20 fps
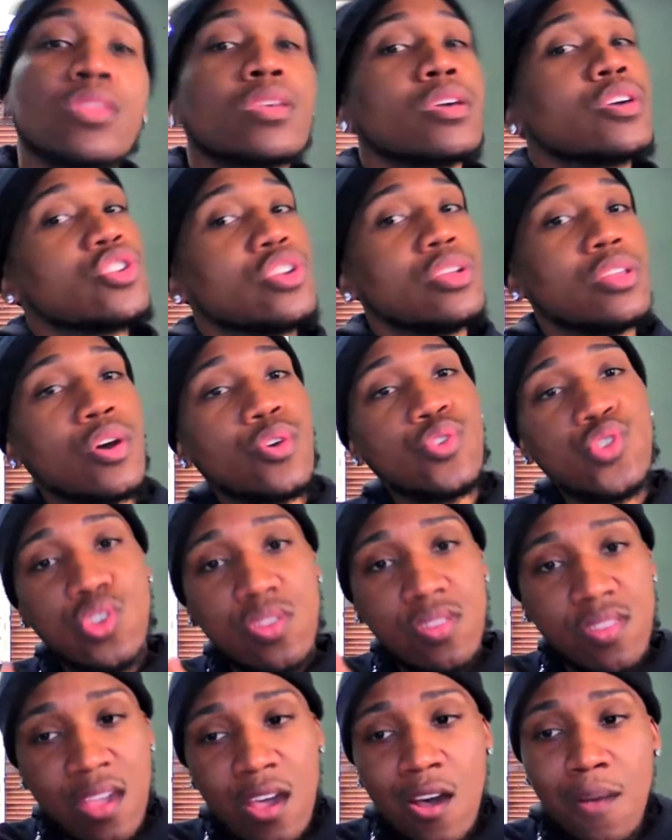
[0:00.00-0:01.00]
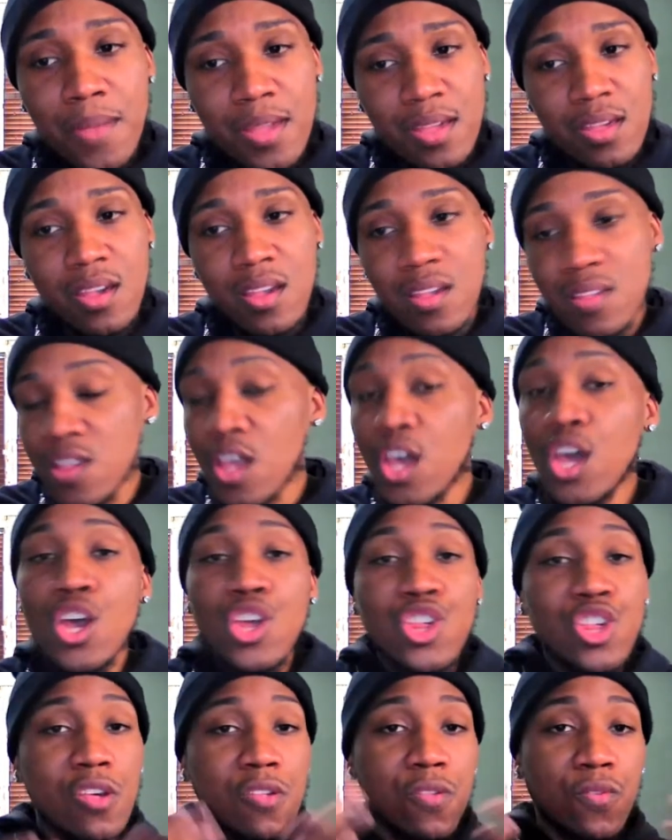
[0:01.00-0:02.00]
She knows Gizelle because
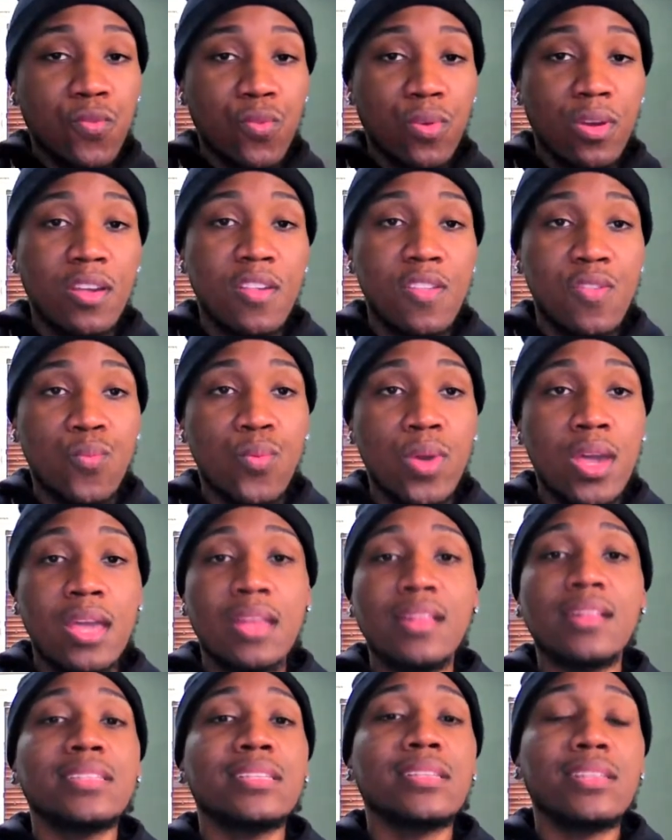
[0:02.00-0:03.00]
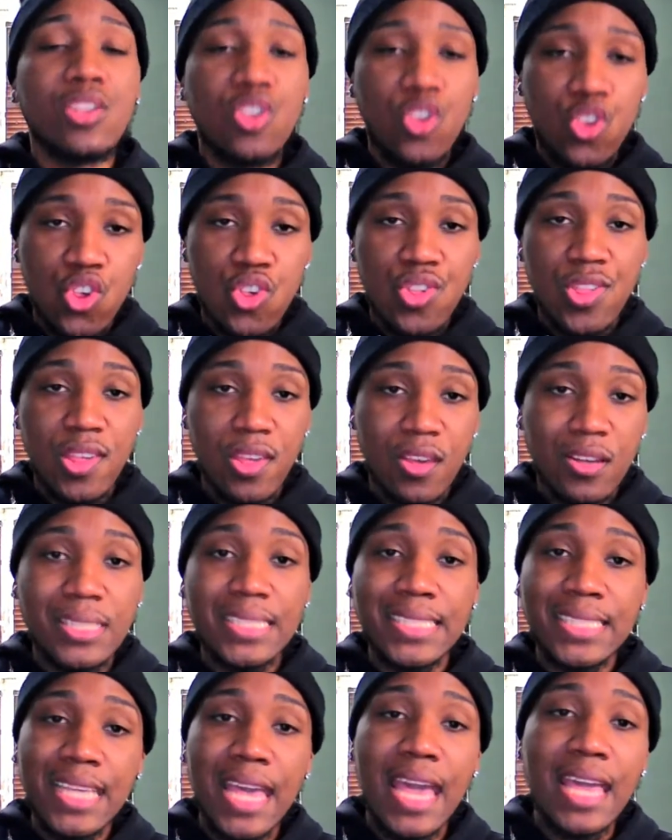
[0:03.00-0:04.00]
she's friends with
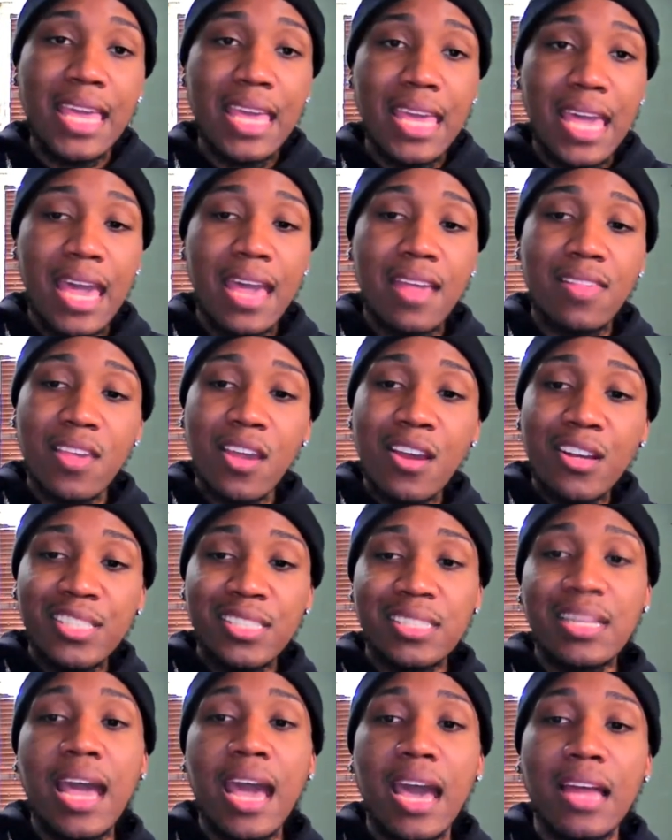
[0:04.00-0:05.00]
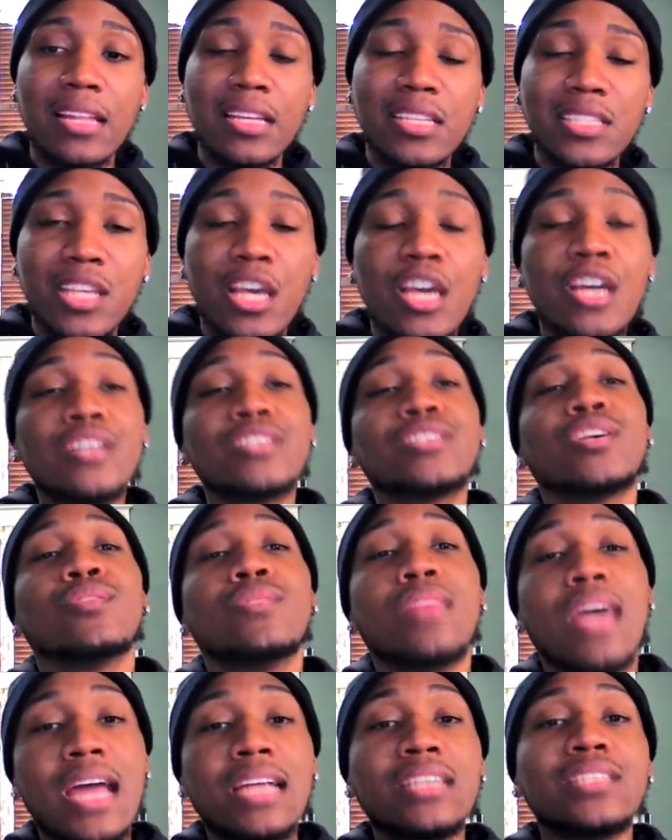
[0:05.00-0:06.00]
Gizelle's tacky ass hairstylist. So
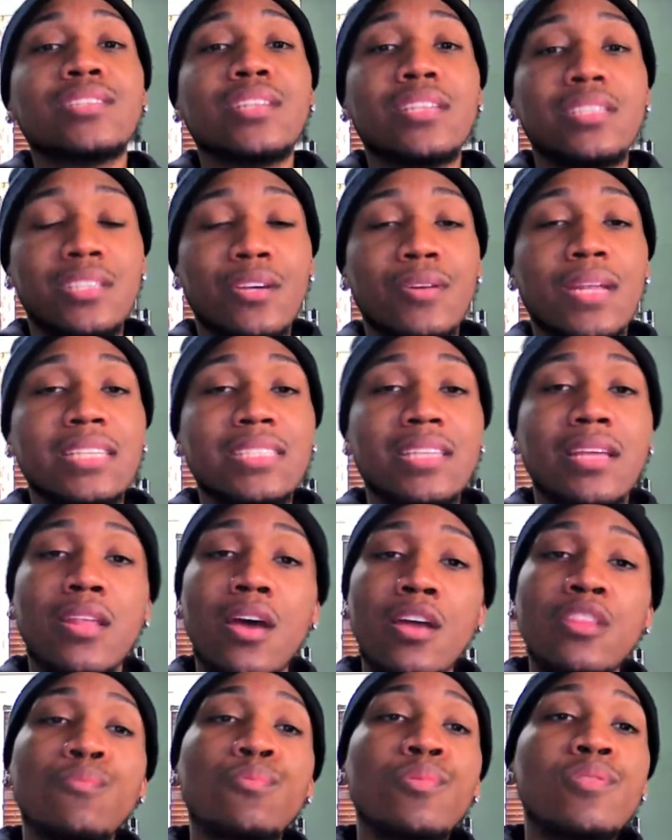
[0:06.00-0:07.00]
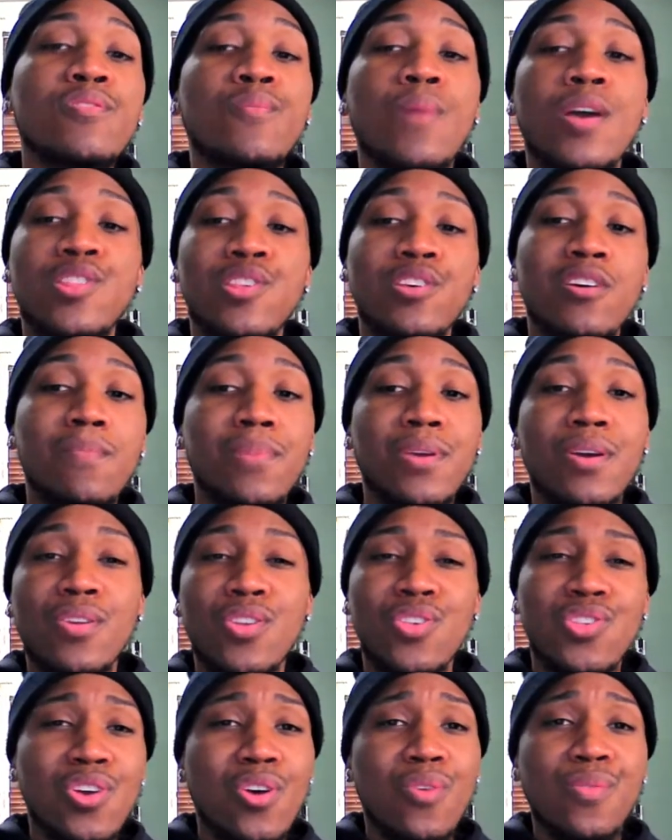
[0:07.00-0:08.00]
that is the, so that's another reason why she could be on the
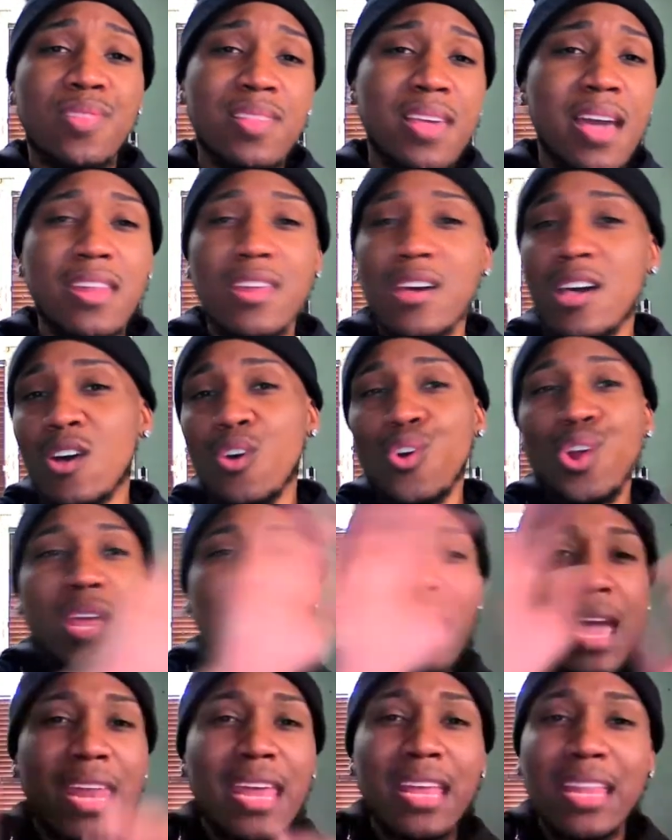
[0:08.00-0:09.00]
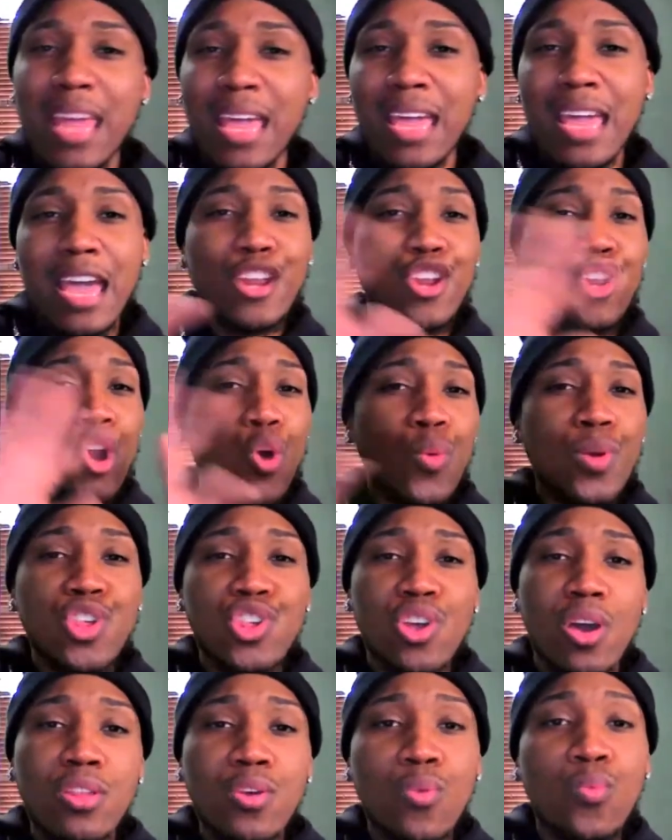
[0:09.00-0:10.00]
show. It's kind of organic. They kind of know each
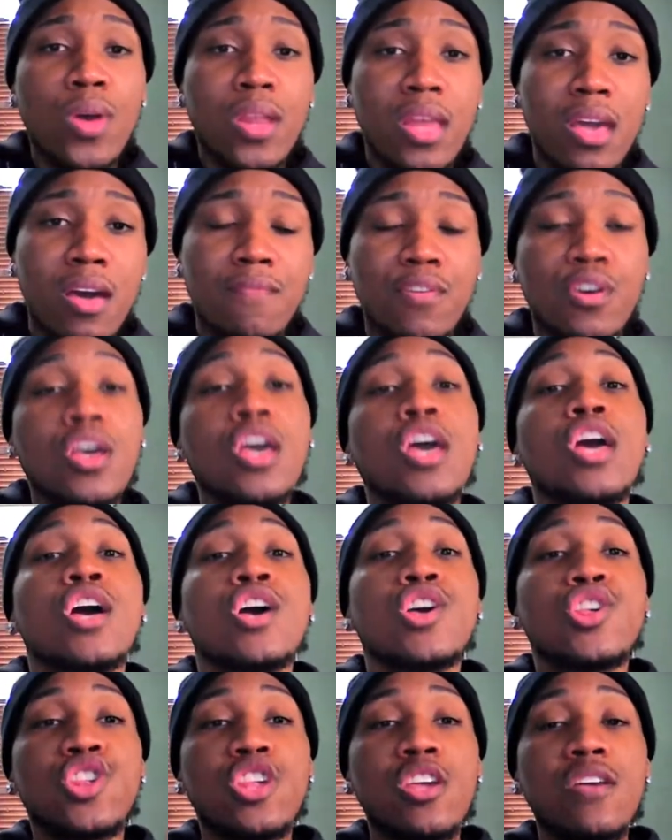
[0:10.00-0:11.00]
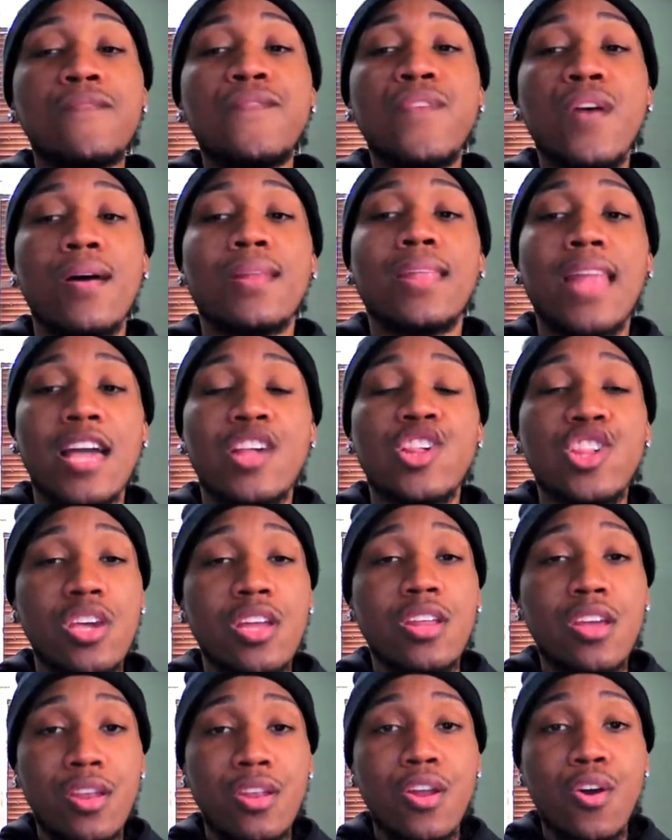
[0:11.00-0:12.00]
other, whatever. She felt like she
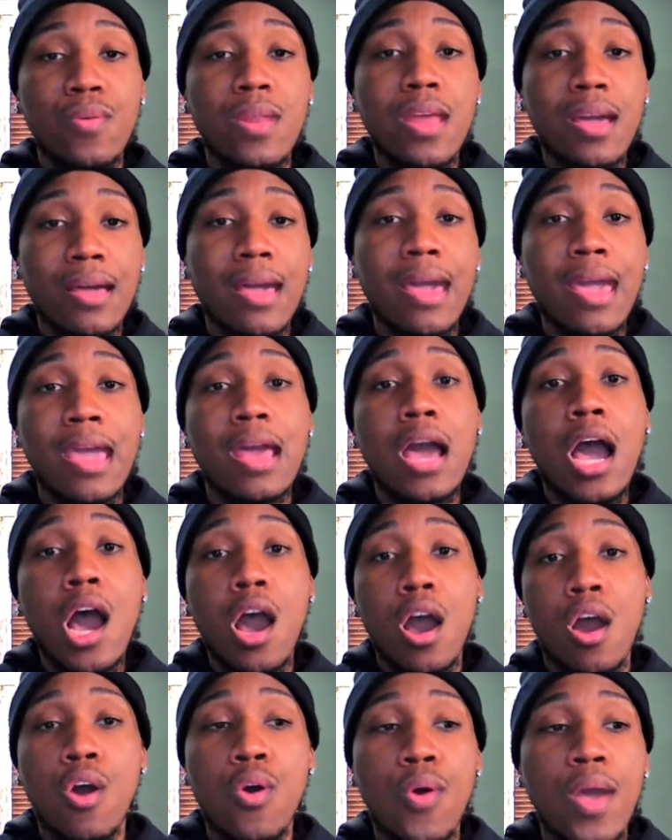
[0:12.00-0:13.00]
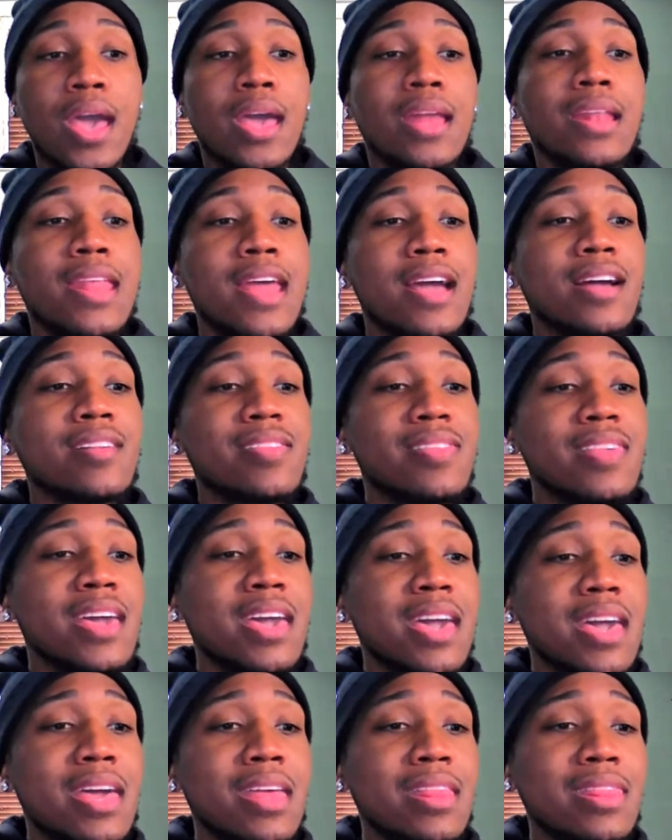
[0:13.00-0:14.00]
didn't know Nneka at all. Nneka
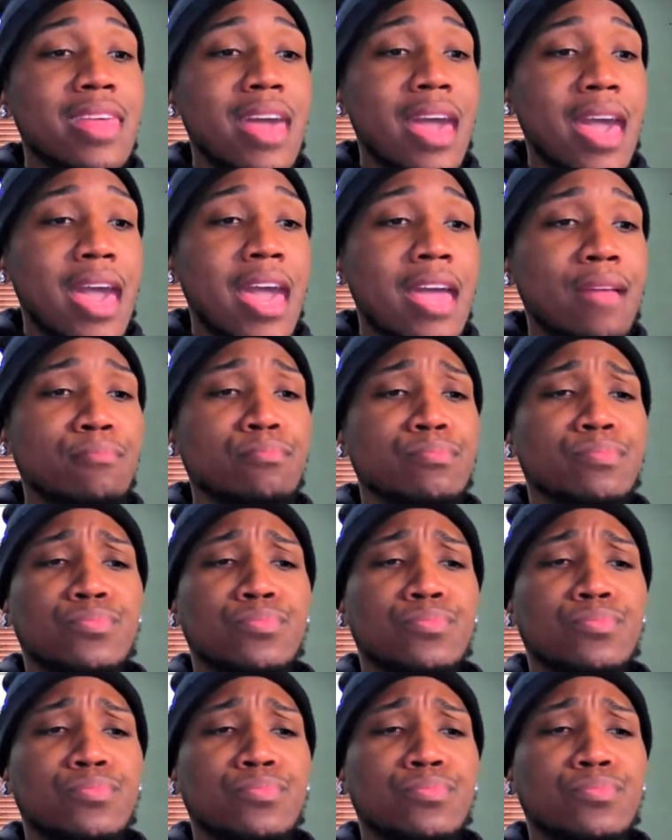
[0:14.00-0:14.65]
said that,